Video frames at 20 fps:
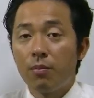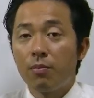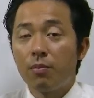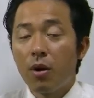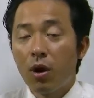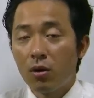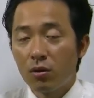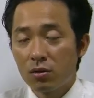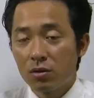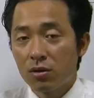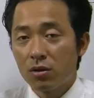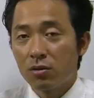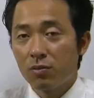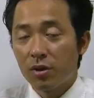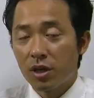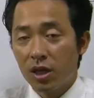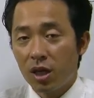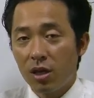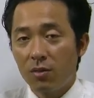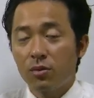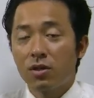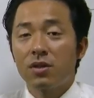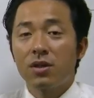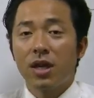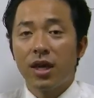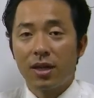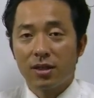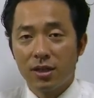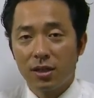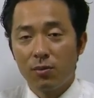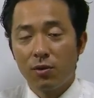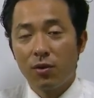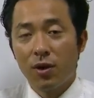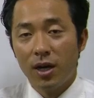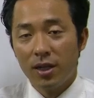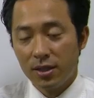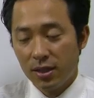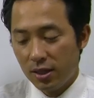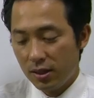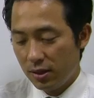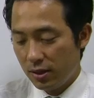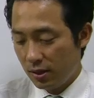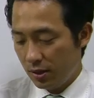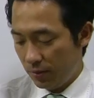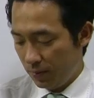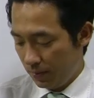both became taxable asset.